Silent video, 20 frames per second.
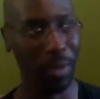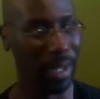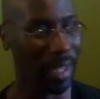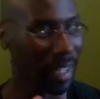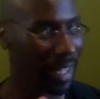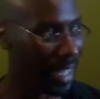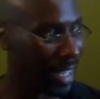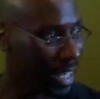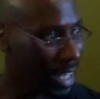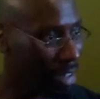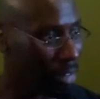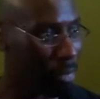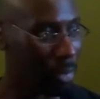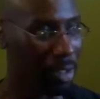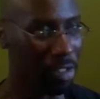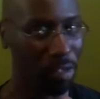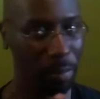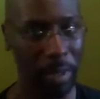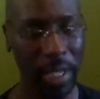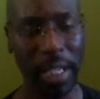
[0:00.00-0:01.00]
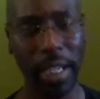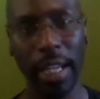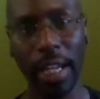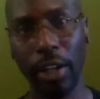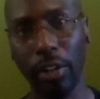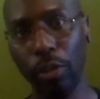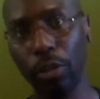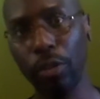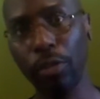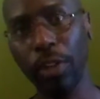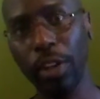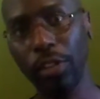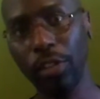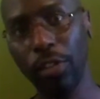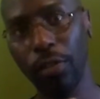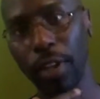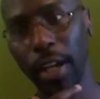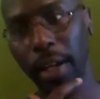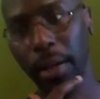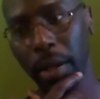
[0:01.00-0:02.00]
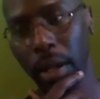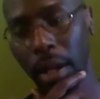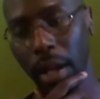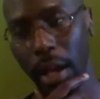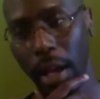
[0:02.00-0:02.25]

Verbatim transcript: we're here and we're speaking and all the rest of it.